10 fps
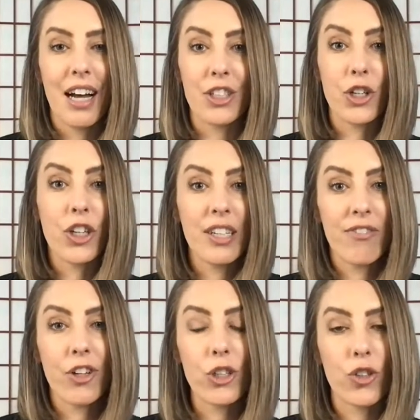turning
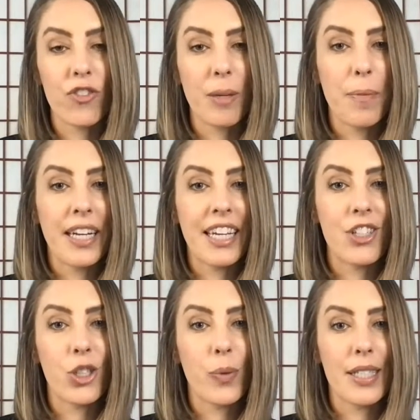furniture flipping
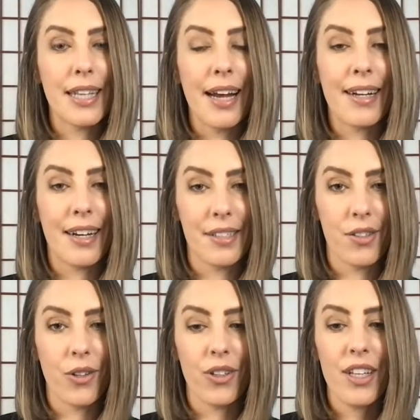into a side
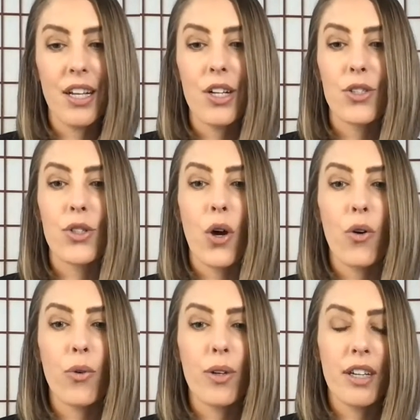hustle.
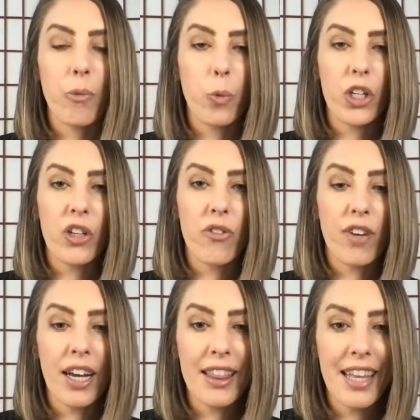So when you
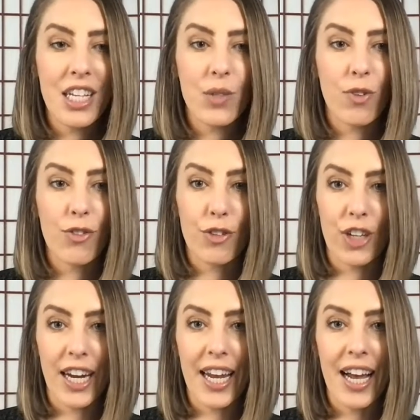find things for
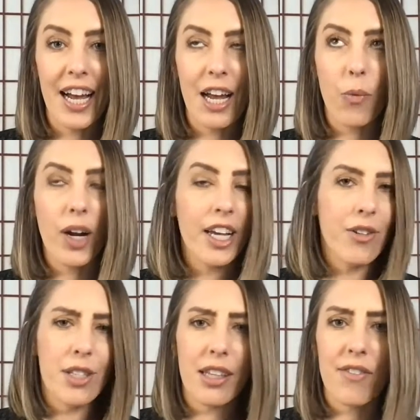free, when I
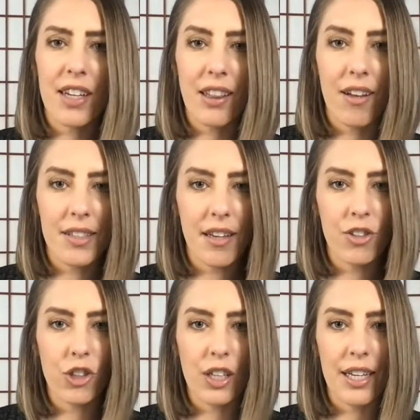used to live in Los
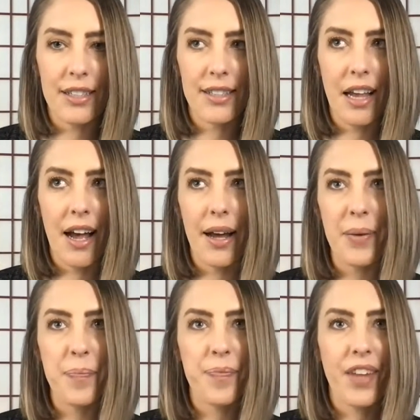Angeles,
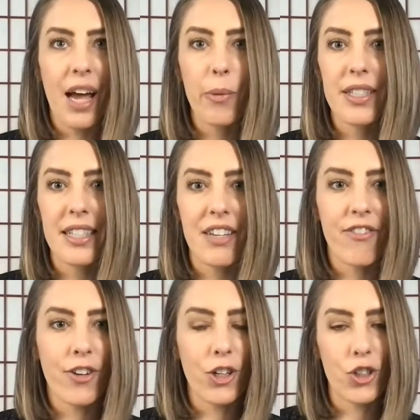I would see
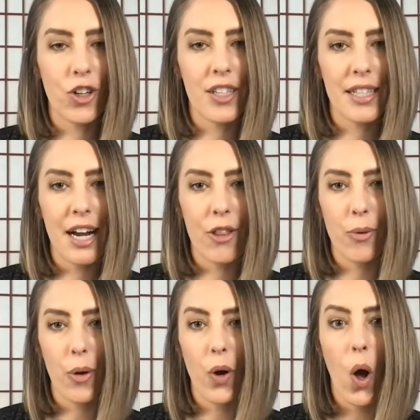furniture on the side of the
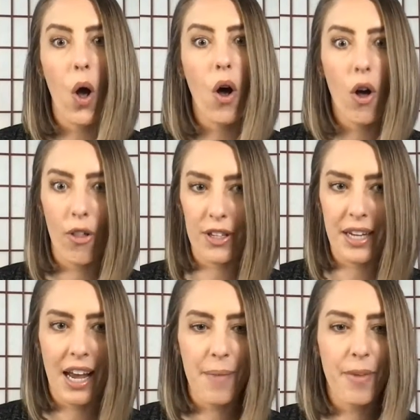road all the
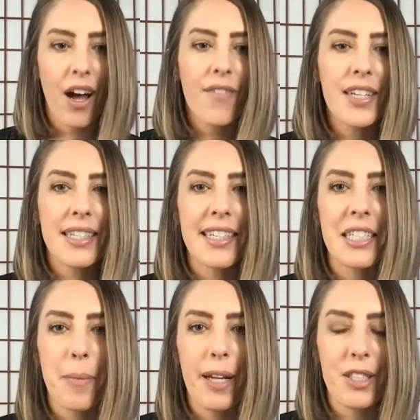time. Obviously,
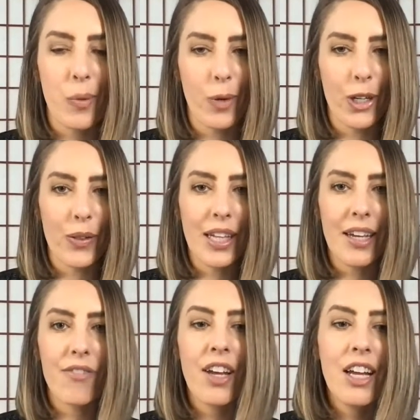it depends on where you
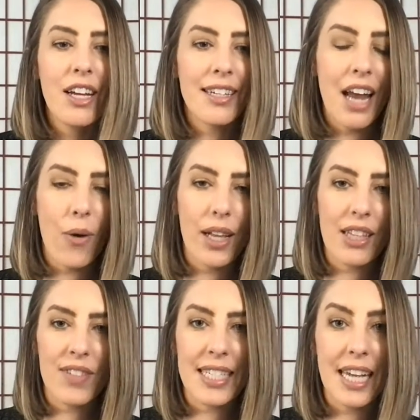live. Now I
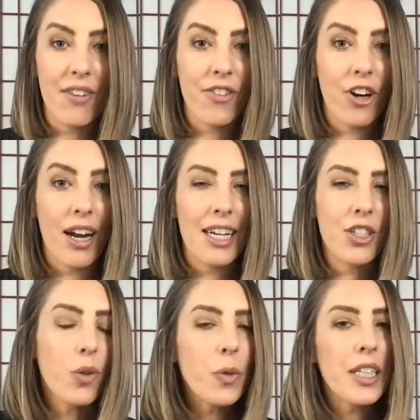live in Denver and I
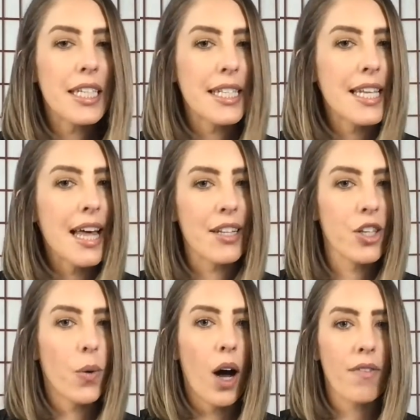don't really see that
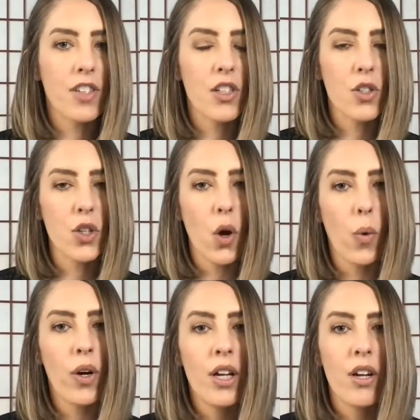so often.
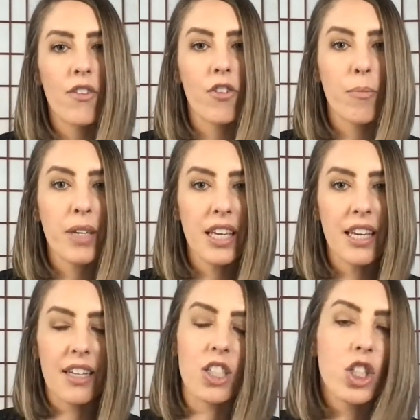So for
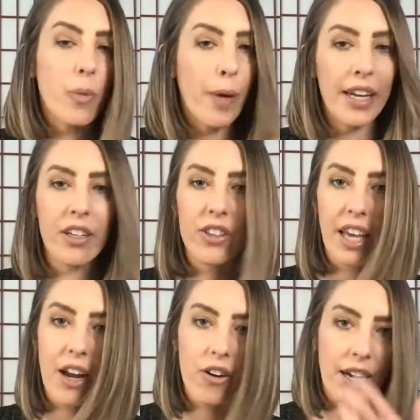me, just depending on
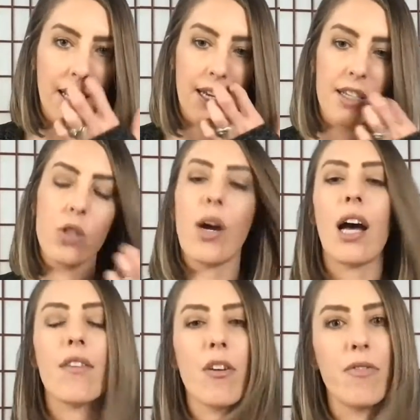the area, you
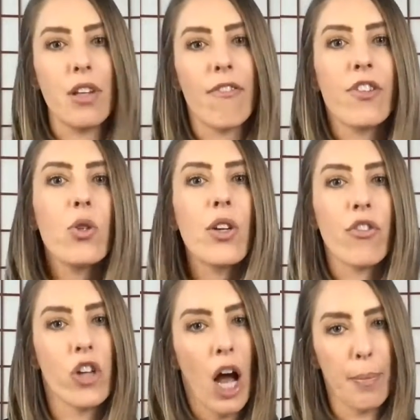have a few
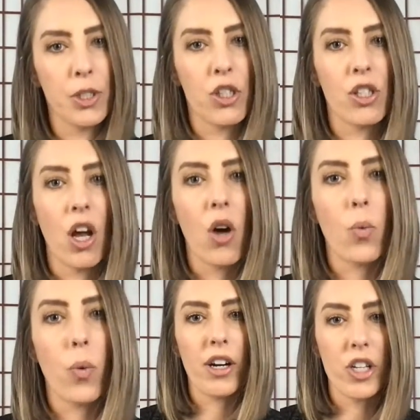different options
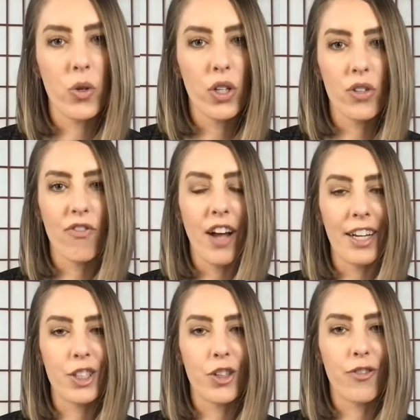on you can
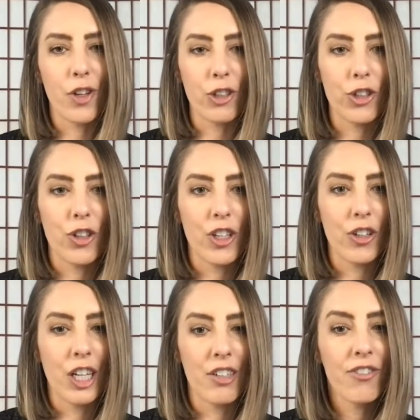find your furniture that
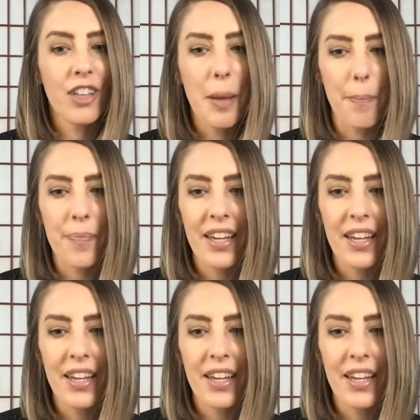you're going to flip.